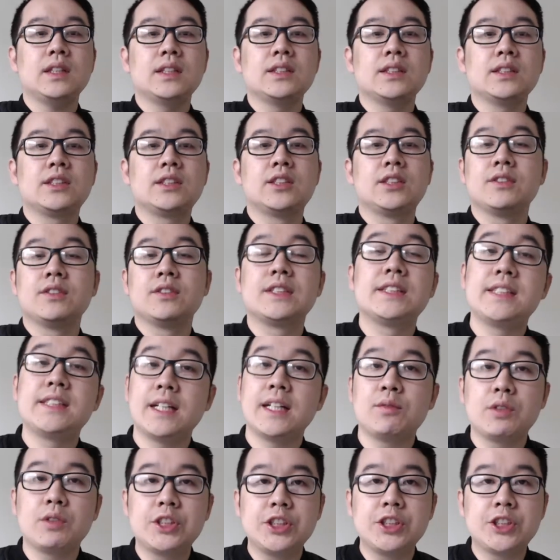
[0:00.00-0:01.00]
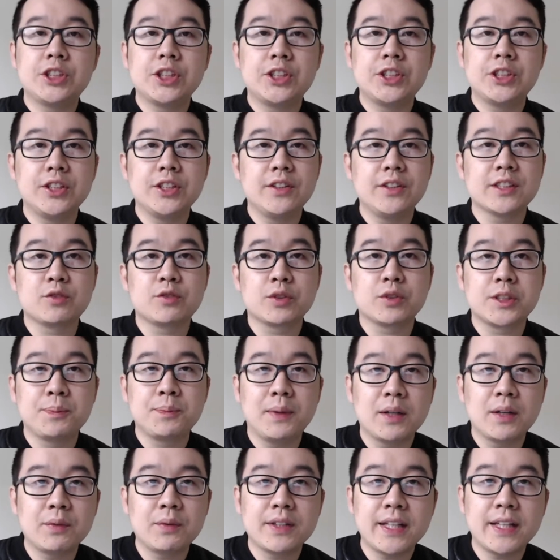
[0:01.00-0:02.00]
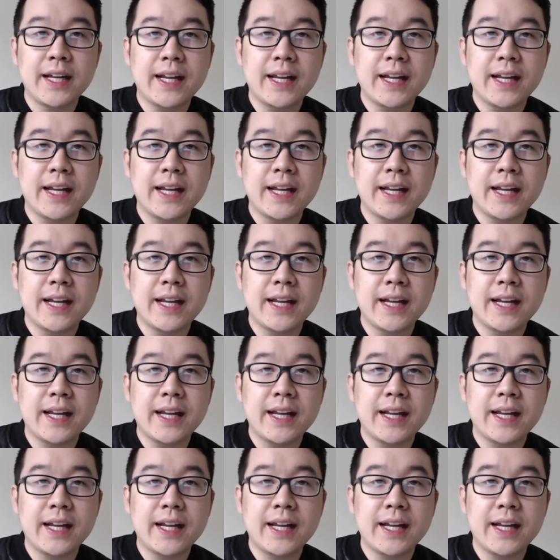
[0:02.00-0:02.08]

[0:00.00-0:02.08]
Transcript: So instead, what you should do is respond with